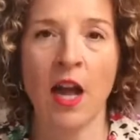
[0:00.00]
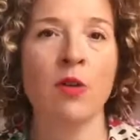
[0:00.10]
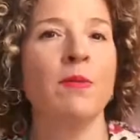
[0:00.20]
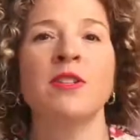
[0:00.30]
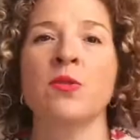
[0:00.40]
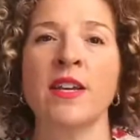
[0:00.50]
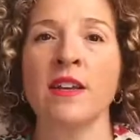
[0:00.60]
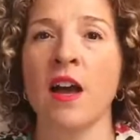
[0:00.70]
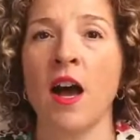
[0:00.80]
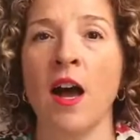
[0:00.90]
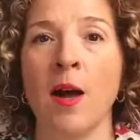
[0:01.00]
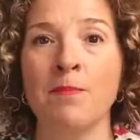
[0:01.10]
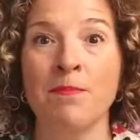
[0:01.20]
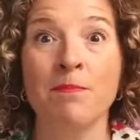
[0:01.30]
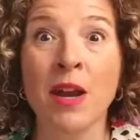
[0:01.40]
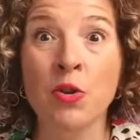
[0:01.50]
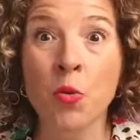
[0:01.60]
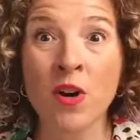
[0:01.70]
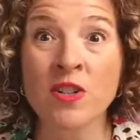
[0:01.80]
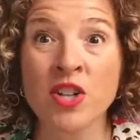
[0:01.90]
I will be doing um, my new
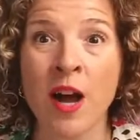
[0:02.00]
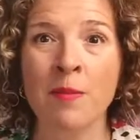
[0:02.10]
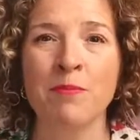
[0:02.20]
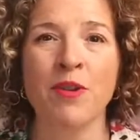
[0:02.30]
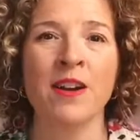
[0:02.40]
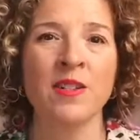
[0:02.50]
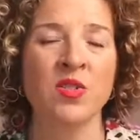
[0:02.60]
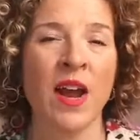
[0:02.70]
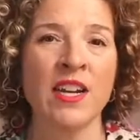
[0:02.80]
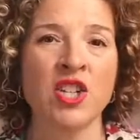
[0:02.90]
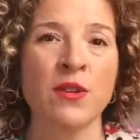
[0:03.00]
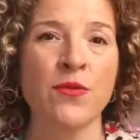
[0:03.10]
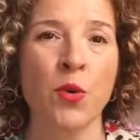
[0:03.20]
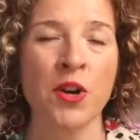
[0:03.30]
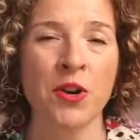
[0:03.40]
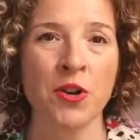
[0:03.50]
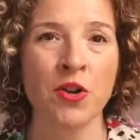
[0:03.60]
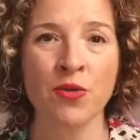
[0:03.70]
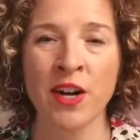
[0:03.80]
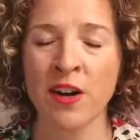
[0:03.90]
workshop, Product Strategy for Your
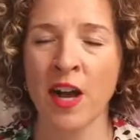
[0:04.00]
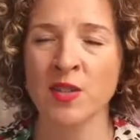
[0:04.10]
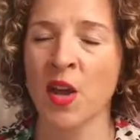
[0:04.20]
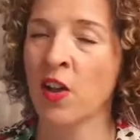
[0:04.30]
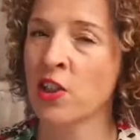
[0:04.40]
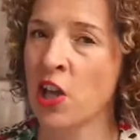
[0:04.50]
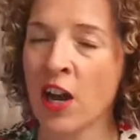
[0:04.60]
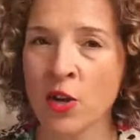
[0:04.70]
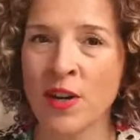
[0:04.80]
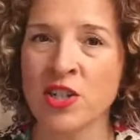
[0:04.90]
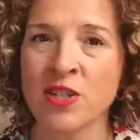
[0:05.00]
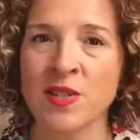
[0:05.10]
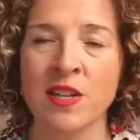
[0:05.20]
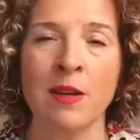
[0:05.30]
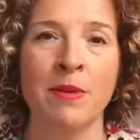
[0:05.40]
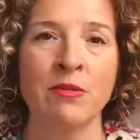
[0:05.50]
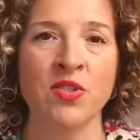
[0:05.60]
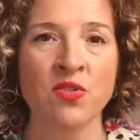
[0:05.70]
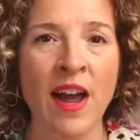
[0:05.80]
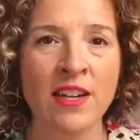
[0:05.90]
Career. I saw a lot of questions today about
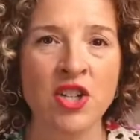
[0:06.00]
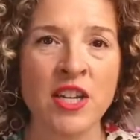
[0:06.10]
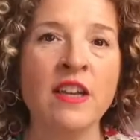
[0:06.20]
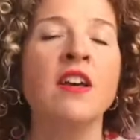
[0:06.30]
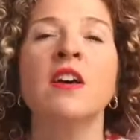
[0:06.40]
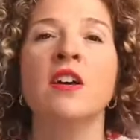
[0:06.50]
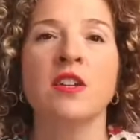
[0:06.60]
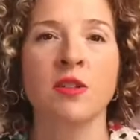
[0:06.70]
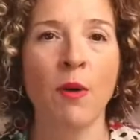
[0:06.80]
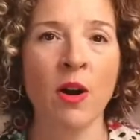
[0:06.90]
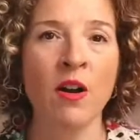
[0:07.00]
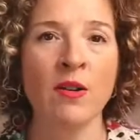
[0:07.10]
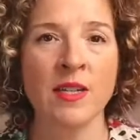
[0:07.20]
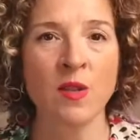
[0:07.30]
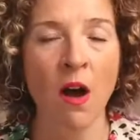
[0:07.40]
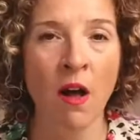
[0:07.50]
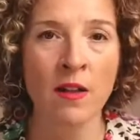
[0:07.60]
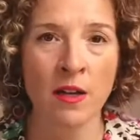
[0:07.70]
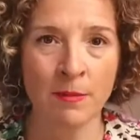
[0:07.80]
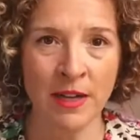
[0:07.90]
strategy. Tomorrow is
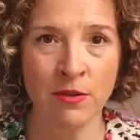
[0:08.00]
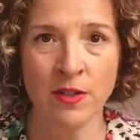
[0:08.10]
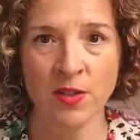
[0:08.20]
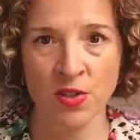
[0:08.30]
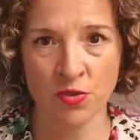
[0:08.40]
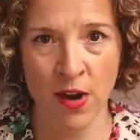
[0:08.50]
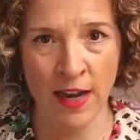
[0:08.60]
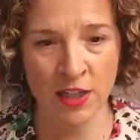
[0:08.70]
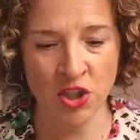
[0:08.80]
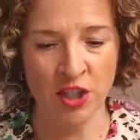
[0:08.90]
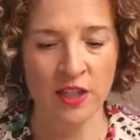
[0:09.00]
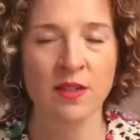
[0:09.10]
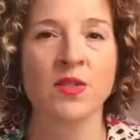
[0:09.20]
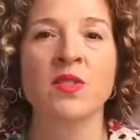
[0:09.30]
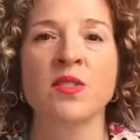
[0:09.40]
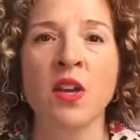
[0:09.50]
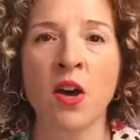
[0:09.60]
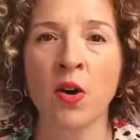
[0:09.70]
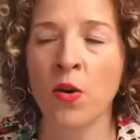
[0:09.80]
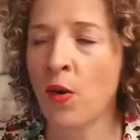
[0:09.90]
all about strategy.
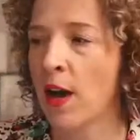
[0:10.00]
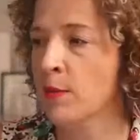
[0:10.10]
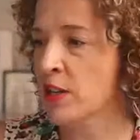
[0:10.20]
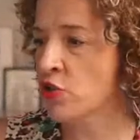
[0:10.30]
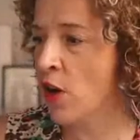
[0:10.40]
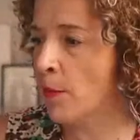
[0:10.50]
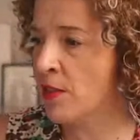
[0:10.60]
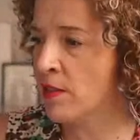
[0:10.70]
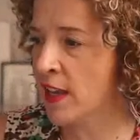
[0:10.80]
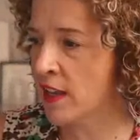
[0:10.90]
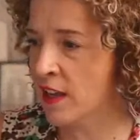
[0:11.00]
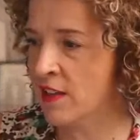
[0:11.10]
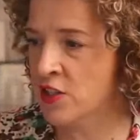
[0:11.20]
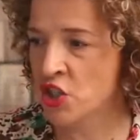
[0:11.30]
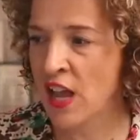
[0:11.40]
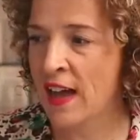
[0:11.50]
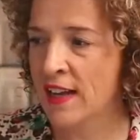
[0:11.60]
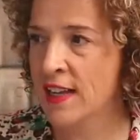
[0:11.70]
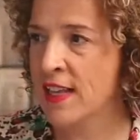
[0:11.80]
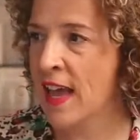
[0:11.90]
So I'm going to drop the link in the chat
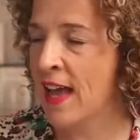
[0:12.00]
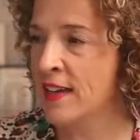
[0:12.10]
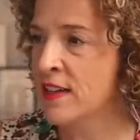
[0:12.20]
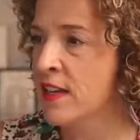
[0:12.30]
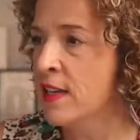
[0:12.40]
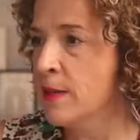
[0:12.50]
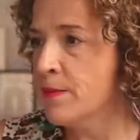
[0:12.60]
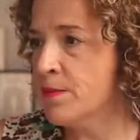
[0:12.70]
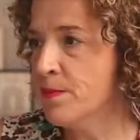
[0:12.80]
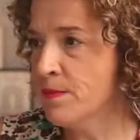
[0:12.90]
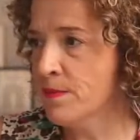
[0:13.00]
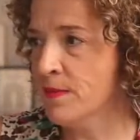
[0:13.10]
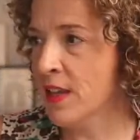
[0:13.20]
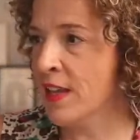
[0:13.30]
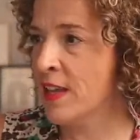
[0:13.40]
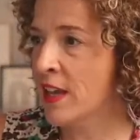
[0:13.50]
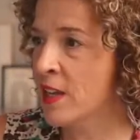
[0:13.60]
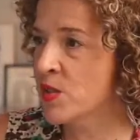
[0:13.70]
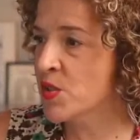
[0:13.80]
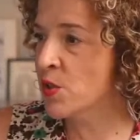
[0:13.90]
again in
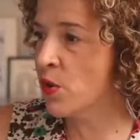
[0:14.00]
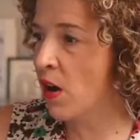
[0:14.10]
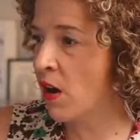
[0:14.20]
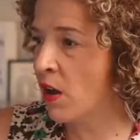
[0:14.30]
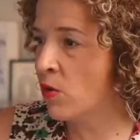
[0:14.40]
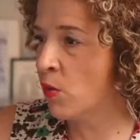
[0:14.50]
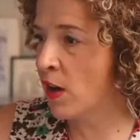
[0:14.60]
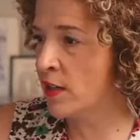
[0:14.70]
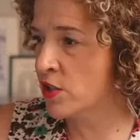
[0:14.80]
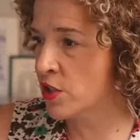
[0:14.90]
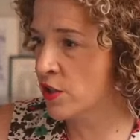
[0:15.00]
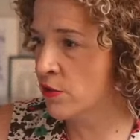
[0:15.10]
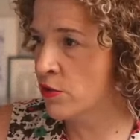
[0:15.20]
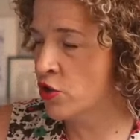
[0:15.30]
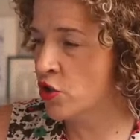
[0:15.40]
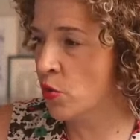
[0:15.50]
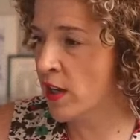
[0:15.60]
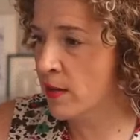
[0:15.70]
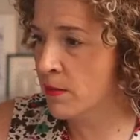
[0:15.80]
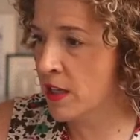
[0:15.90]
case you all want to
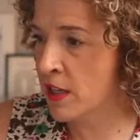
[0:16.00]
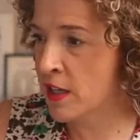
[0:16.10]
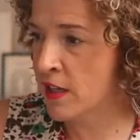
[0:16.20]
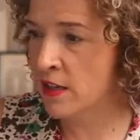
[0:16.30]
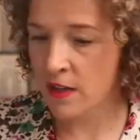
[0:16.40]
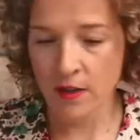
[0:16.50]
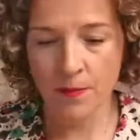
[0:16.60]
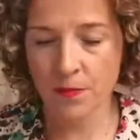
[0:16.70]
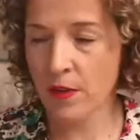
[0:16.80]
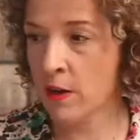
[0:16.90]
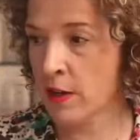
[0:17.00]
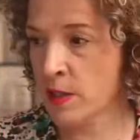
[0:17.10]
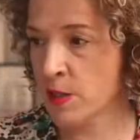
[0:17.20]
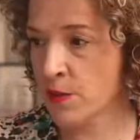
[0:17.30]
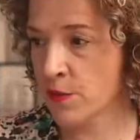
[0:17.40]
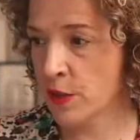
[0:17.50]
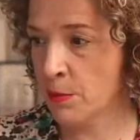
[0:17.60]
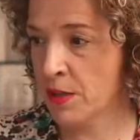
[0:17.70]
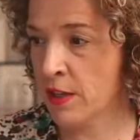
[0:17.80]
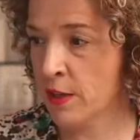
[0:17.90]
join me.
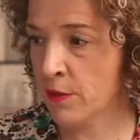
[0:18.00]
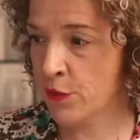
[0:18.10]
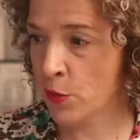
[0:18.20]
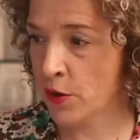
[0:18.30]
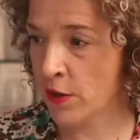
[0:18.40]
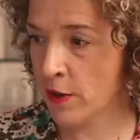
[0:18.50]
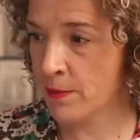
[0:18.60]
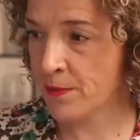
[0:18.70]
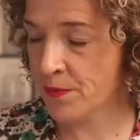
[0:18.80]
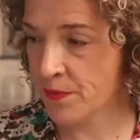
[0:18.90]
RSVP for the.